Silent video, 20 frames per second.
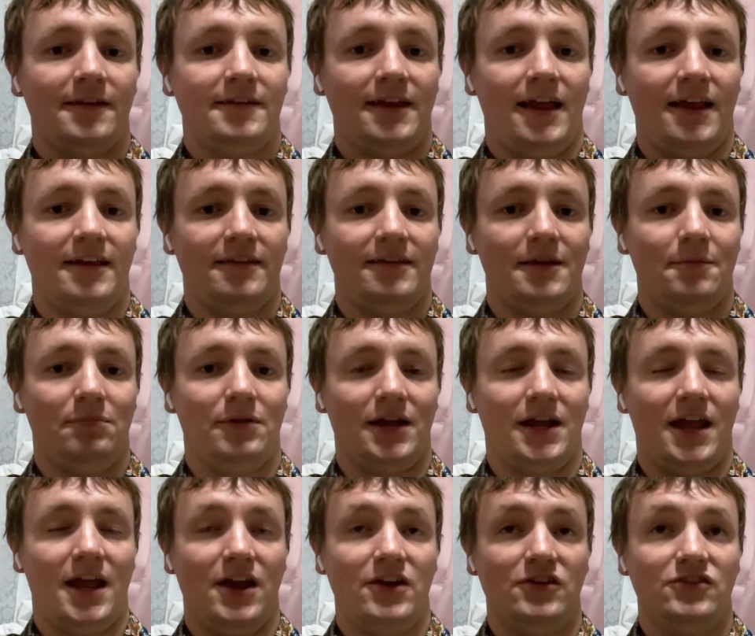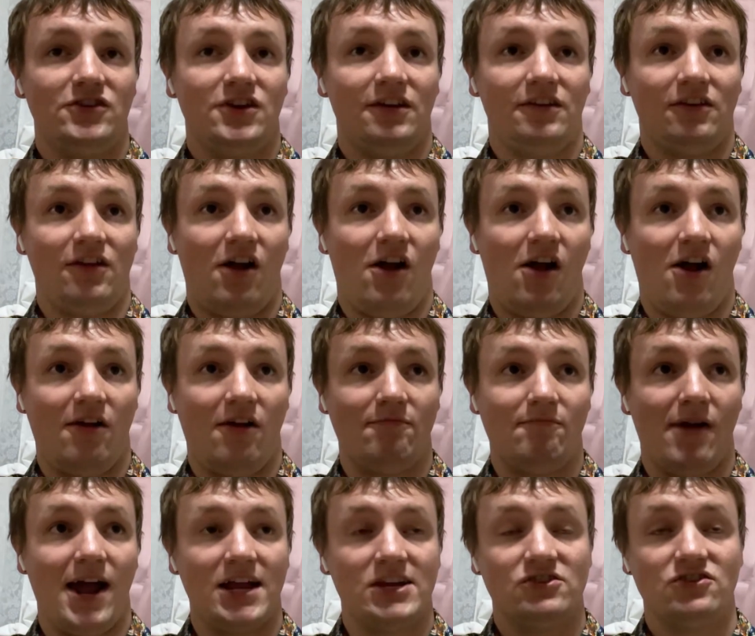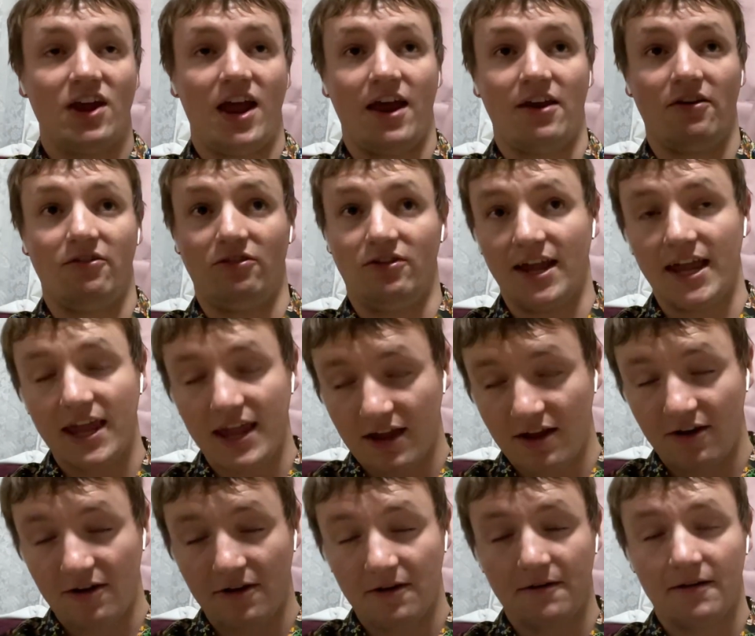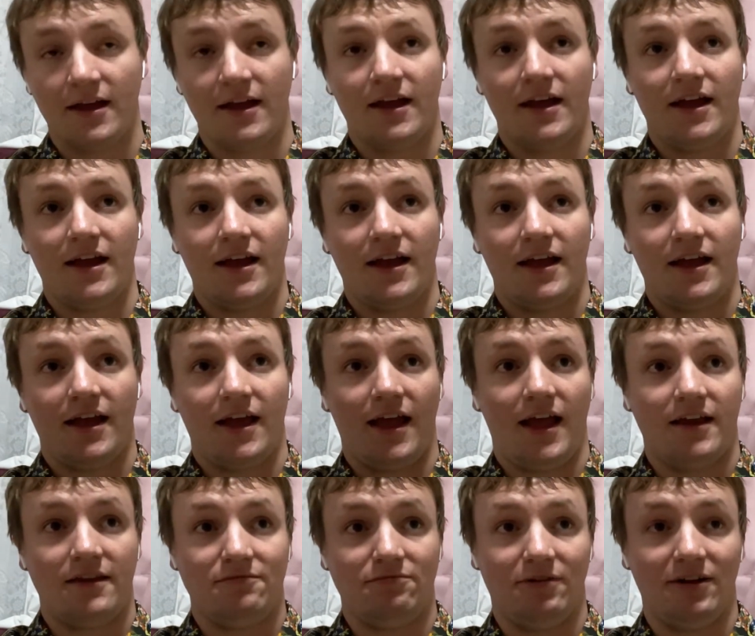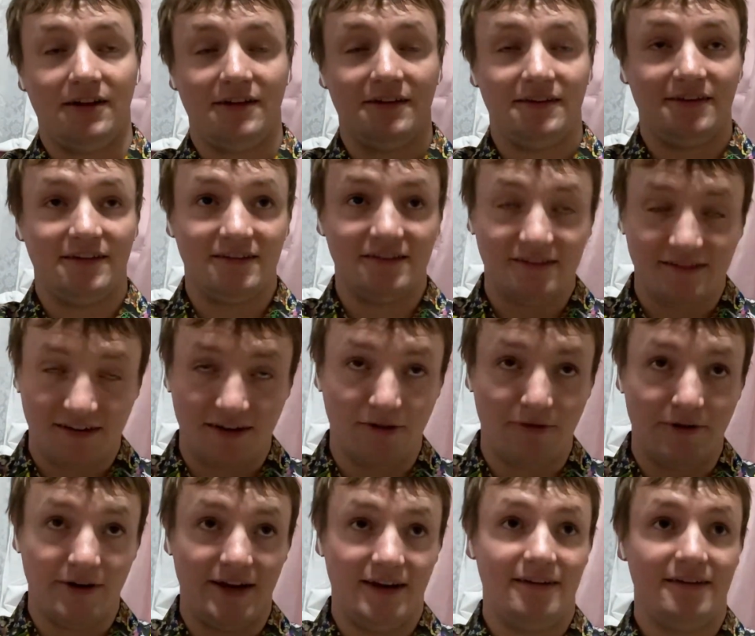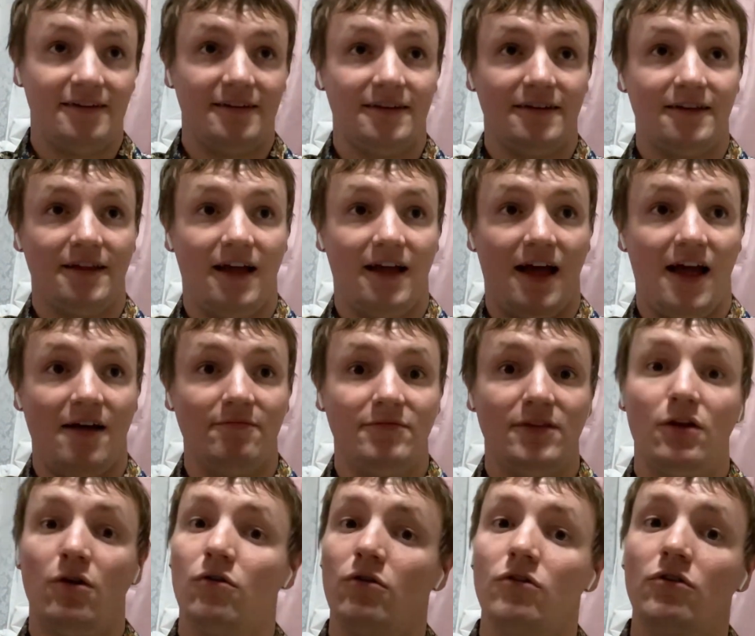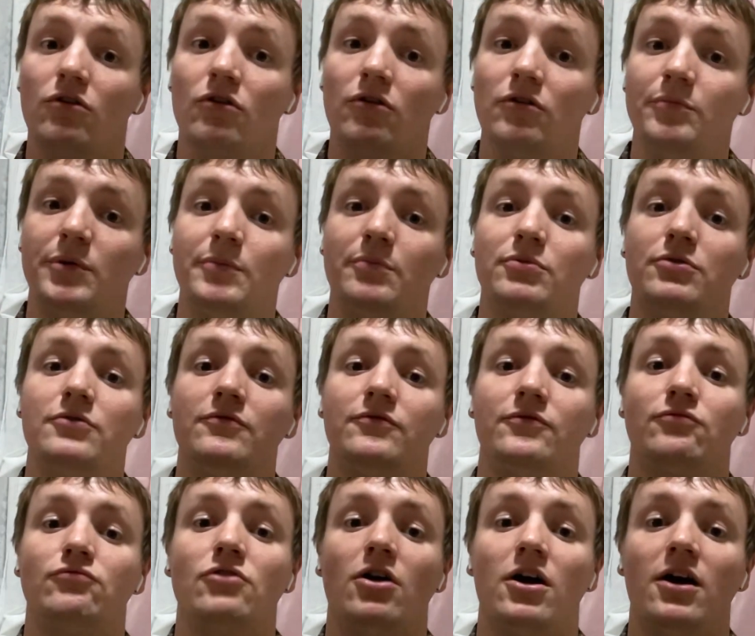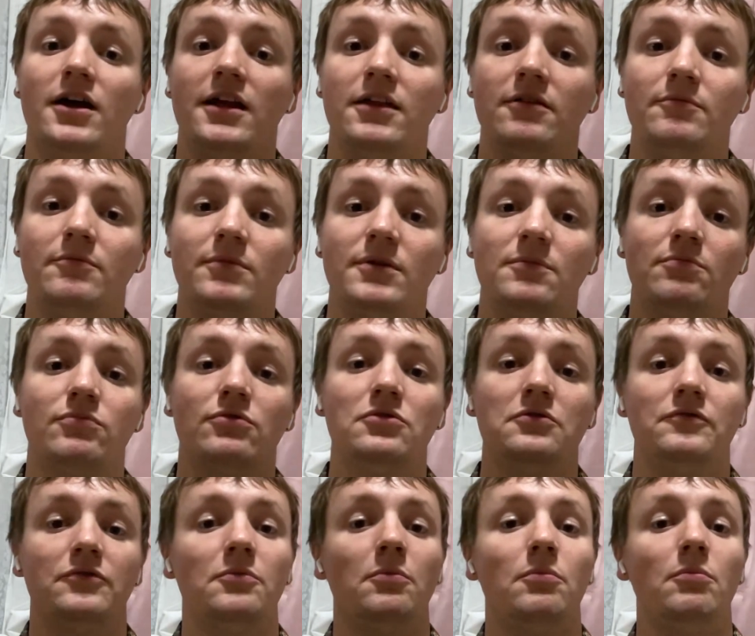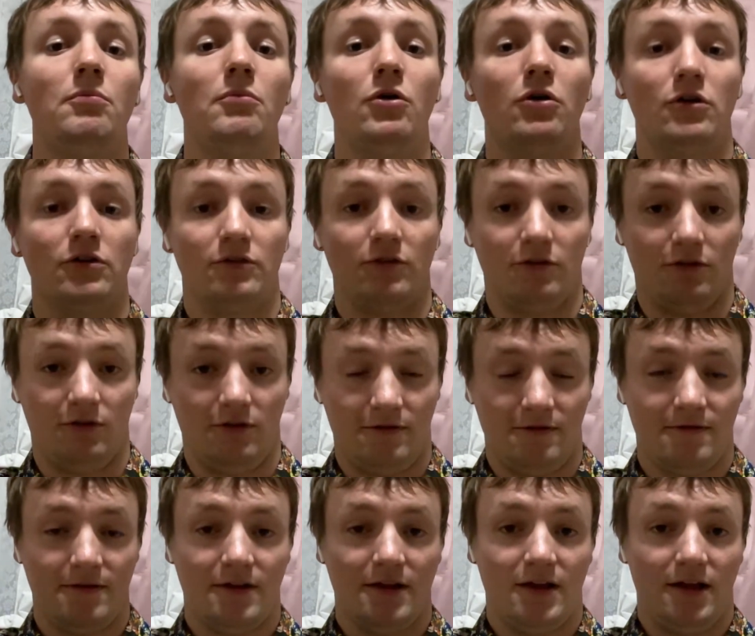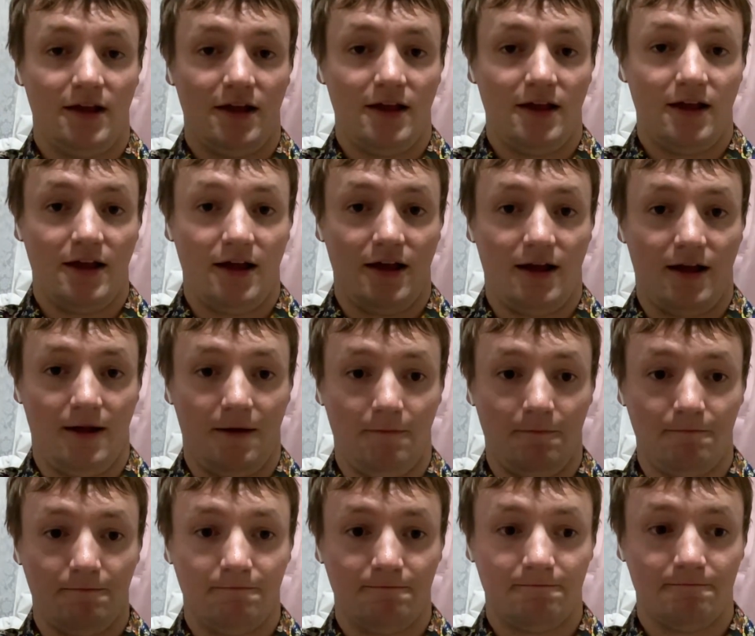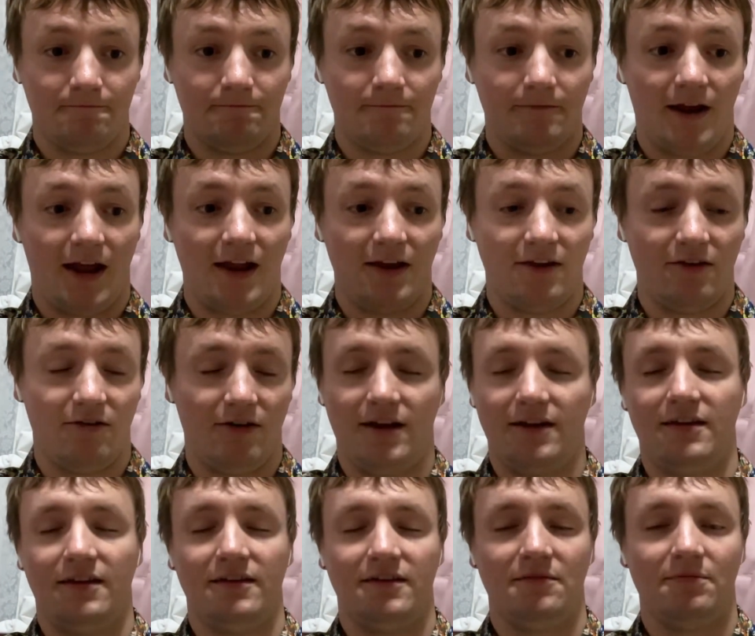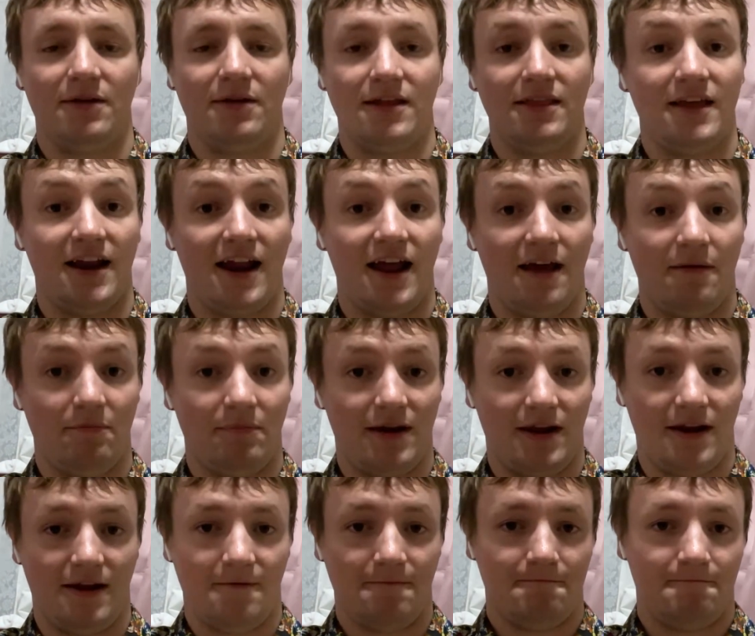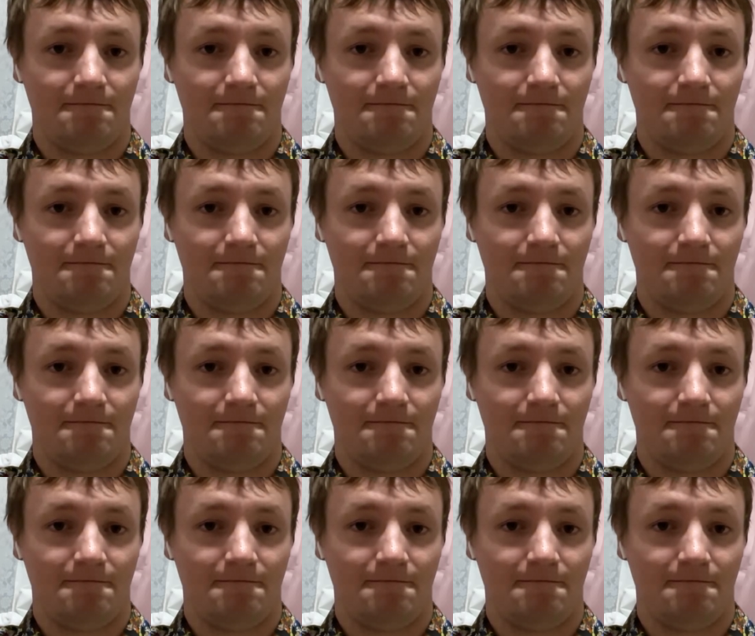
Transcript: has implications on my channel here, as well as the series. Um, the oracle would be proved wrong, it'd be proved mortal. Um, I don't anticipate that happening.